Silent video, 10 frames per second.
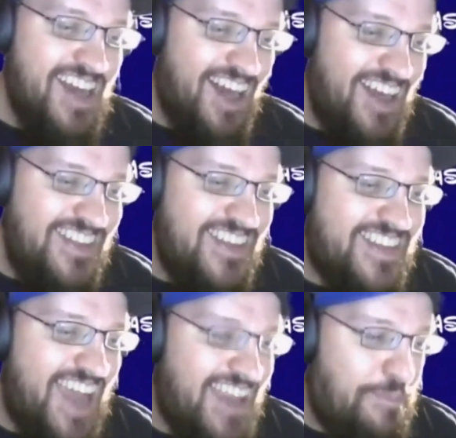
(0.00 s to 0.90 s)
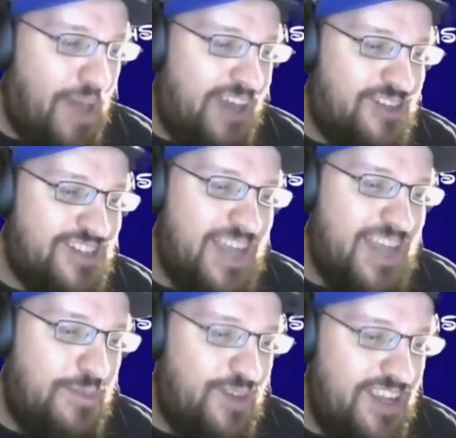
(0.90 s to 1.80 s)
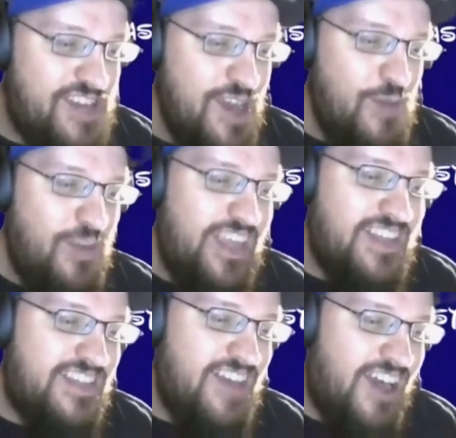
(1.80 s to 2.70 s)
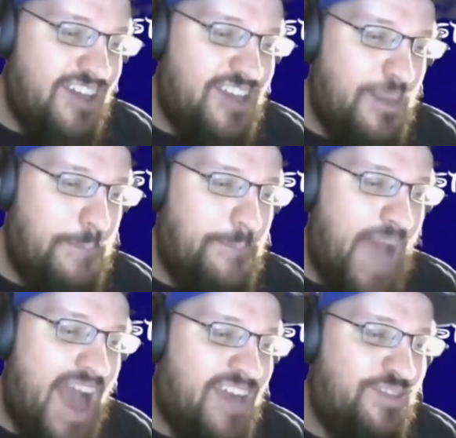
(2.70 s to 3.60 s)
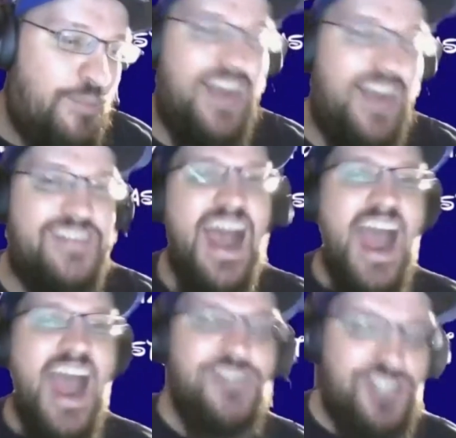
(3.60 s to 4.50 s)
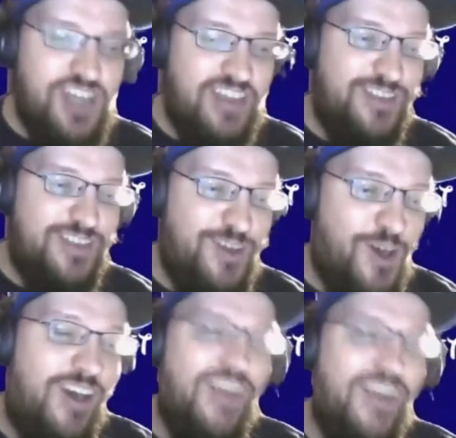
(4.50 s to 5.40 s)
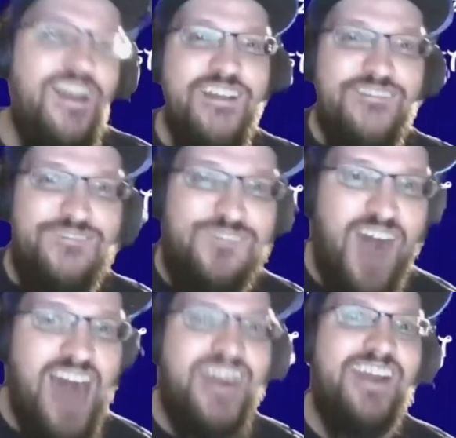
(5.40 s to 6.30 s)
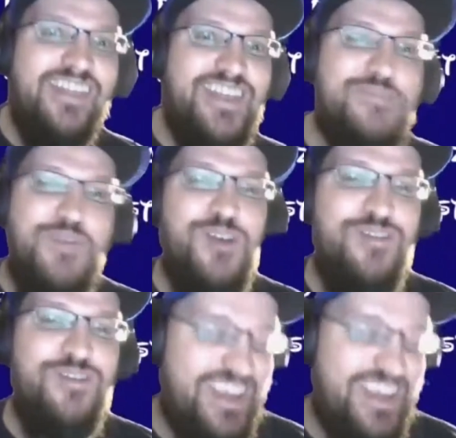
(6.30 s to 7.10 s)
undetected by her siblings when they snuck onto the back of the bus and shut the door? Fuck this movie.